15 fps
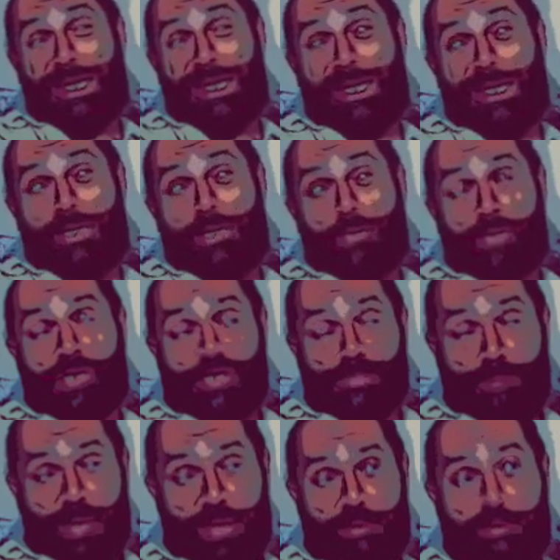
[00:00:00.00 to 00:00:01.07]
in the
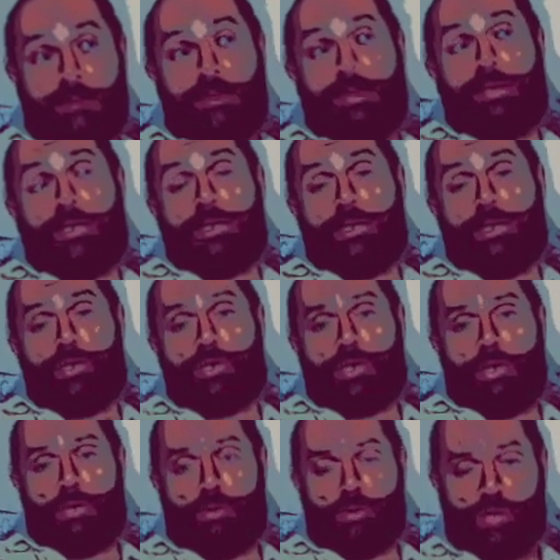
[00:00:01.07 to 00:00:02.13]
respect that they teach us how
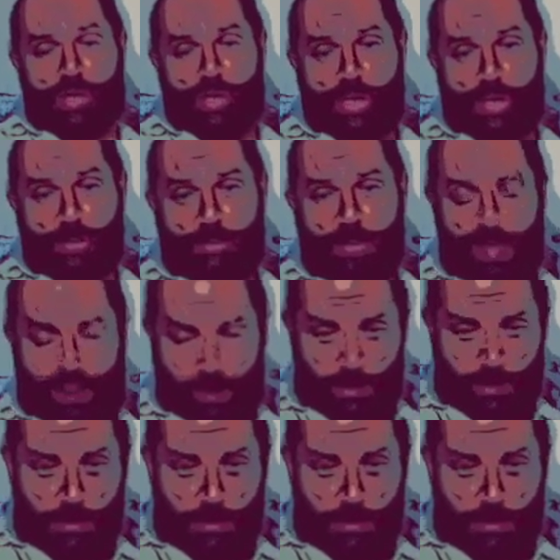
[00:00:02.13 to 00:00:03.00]
to speak.